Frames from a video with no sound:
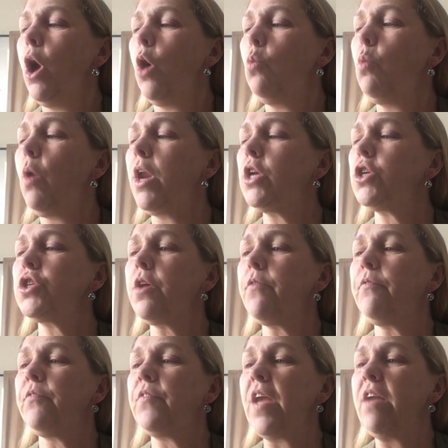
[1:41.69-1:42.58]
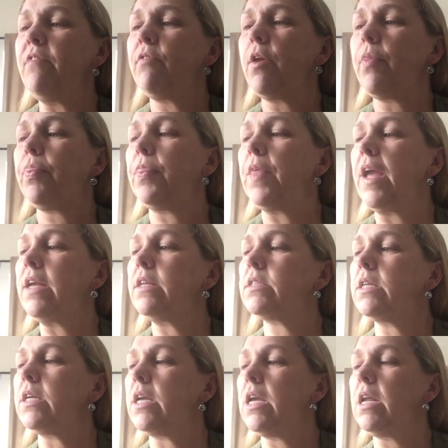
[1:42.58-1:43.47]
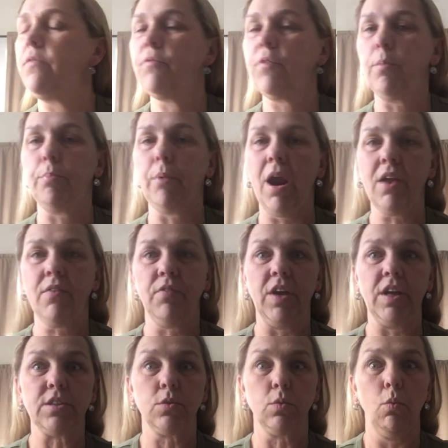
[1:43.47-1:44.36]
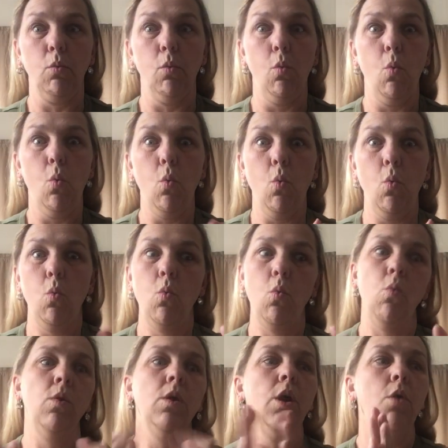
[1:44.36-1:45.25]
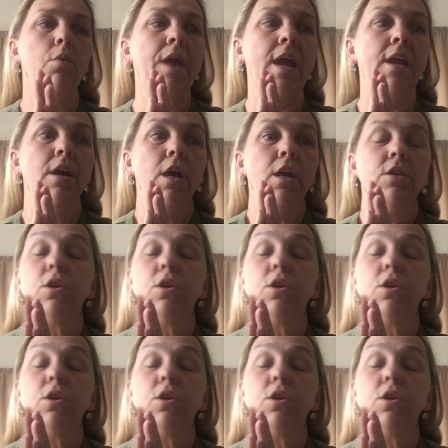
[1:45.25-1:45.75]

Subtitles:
what is your favorite thing to eat for breakfast? Ooh. Okay.